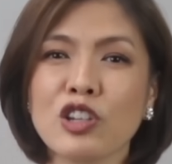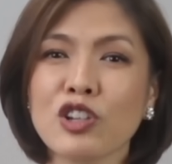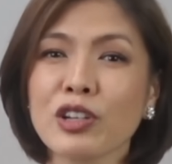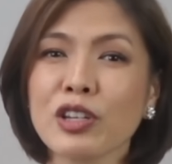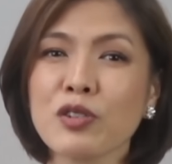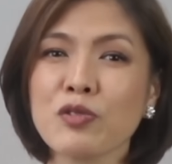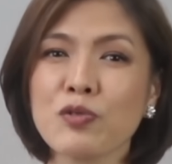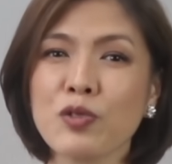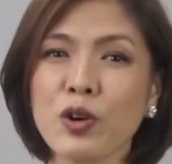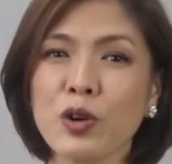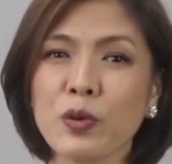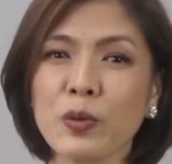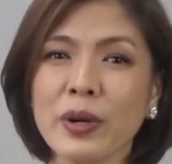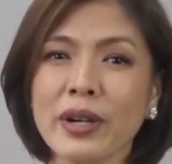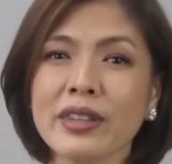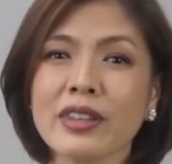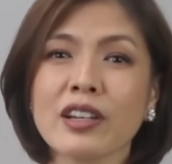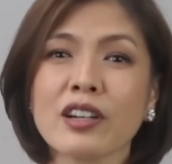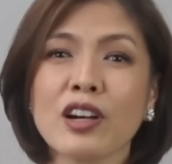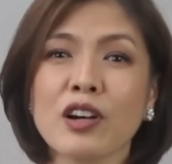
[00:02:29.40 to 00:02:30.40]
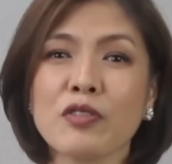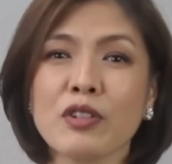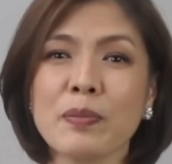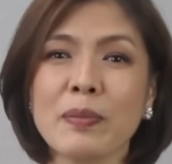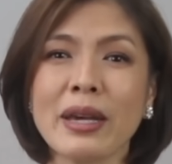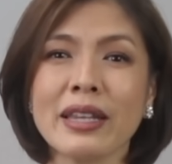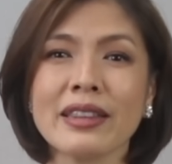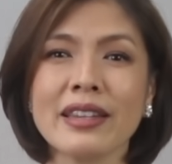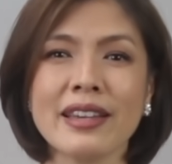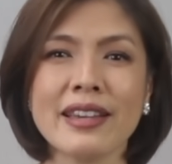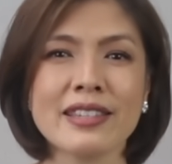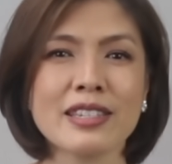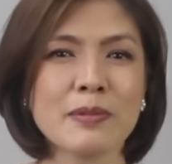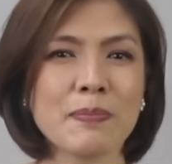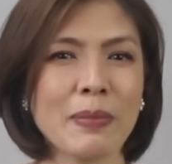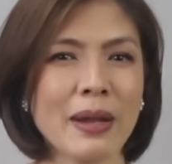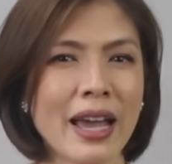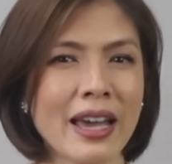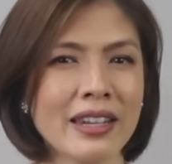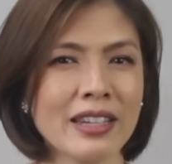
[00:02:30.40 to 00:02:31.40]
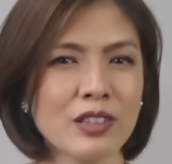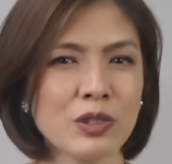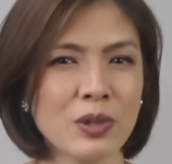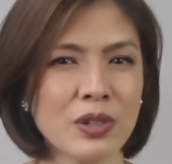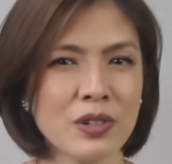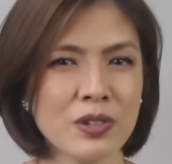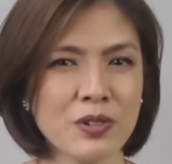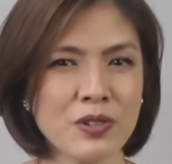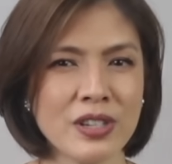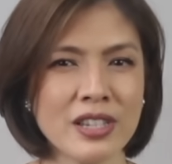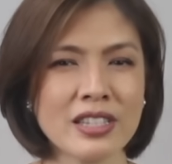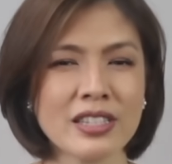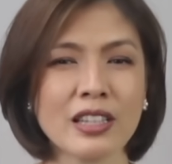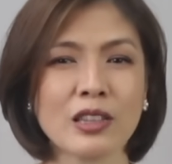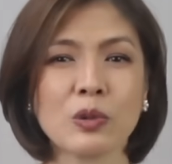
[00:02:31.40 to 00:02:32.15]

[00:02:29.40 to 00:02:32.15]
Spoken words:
Looking forward, the government is planning to increase the